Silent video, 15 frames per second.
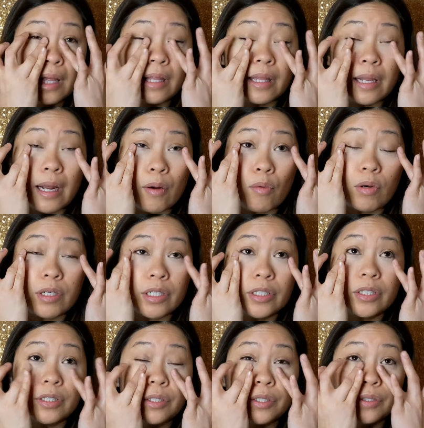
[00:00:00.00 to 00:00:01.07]
that I want to
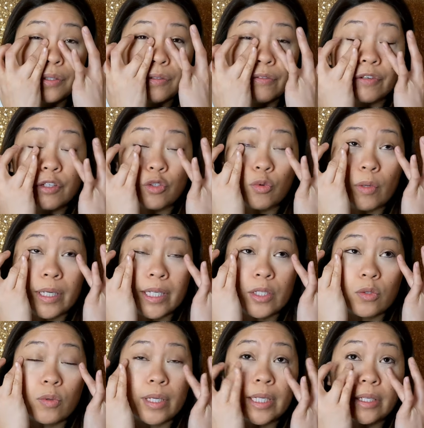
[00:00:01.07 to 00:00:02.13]
do for
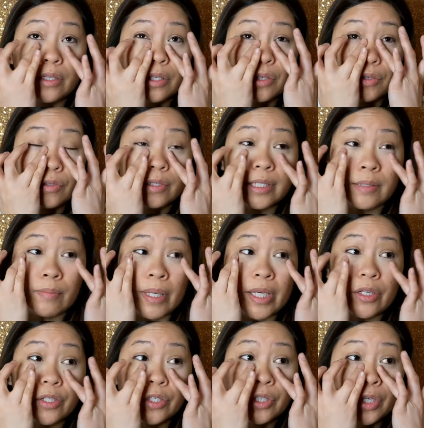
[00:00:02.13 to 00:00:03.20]
2022 is
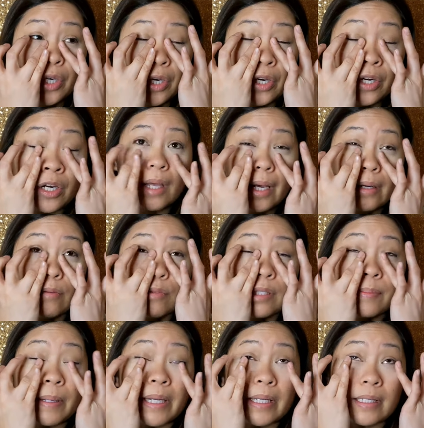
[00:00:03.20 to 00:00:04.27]
make sure I don't
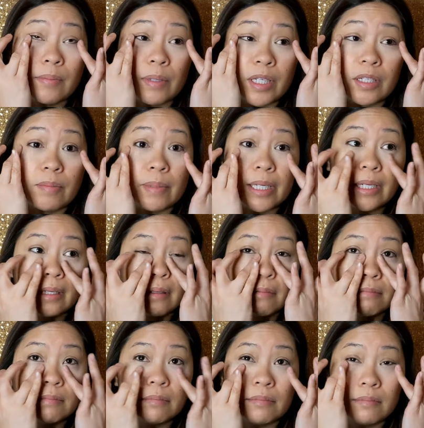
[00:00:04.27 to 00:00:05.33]
spend as much money.
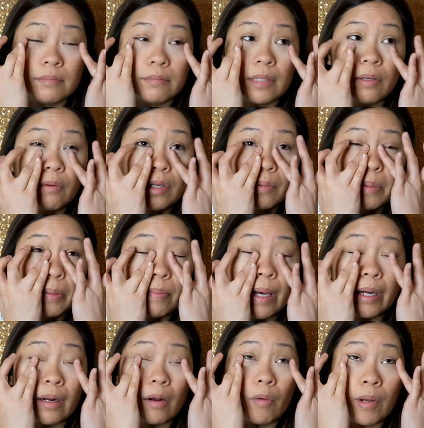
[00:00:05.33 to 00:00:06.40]
I want to be
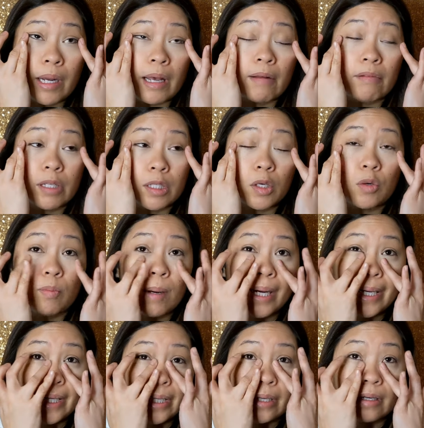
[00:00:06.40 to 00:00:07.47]
better. I want to have a low
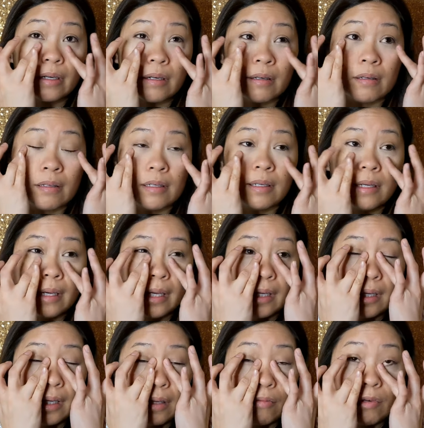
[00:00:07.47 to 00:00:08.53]
buy year.
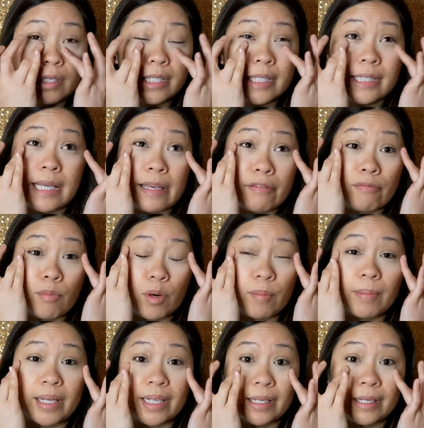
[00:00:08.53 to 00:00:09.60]
I want to save more
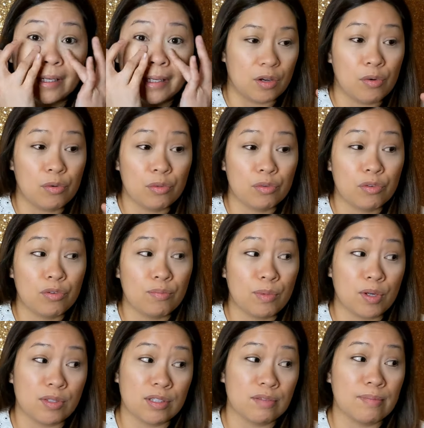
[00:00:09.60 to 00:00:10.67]
money. Go through
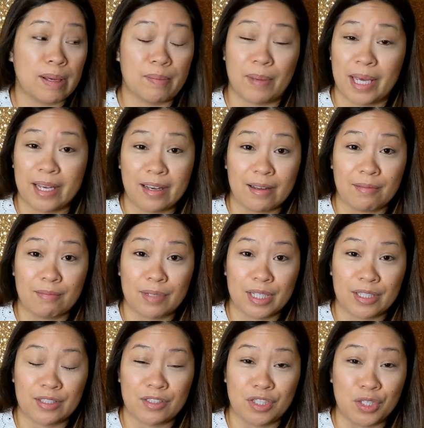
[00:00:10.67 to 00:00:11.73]
most of my makeup
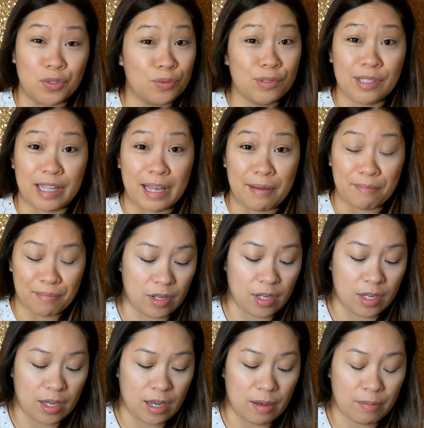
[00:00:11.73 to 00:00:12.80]
and use them.
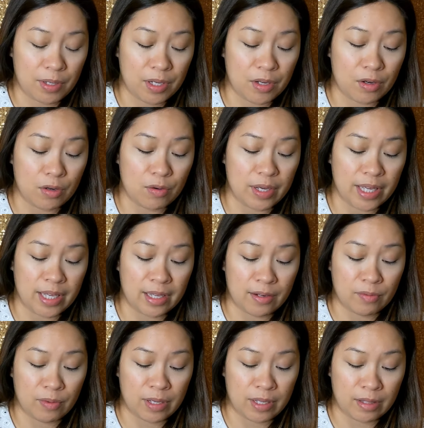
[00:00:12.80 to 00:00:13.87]
I'm going to go
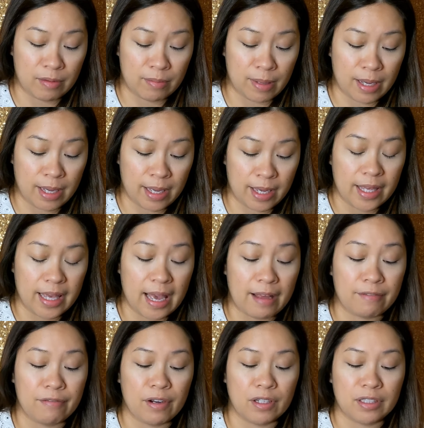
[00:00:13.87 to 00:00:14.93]
in with my
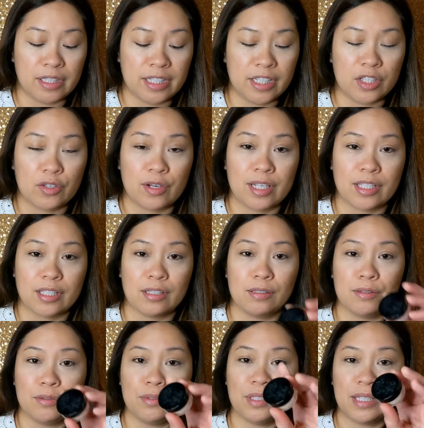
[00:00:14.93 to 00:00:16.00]
Kat Von D
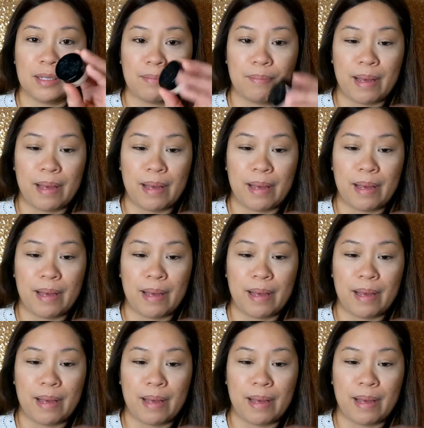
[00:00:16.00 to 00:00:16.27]
translucent